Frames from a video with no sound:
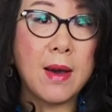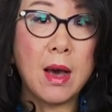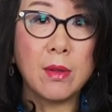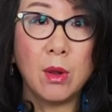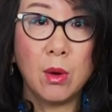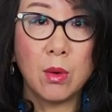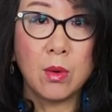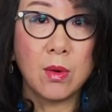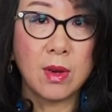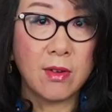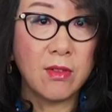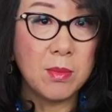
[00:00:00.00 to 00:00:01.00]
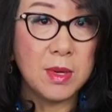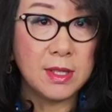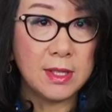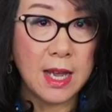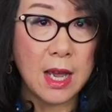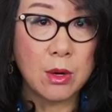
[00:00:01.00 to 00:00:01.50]
how the local government
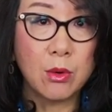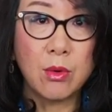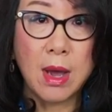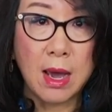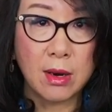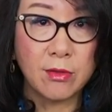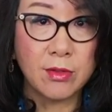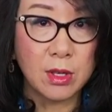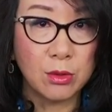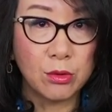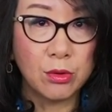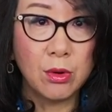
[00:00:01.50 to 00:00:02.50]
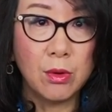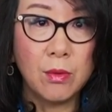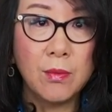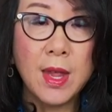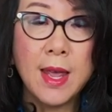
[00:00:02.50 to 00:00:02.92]
debt grew out of control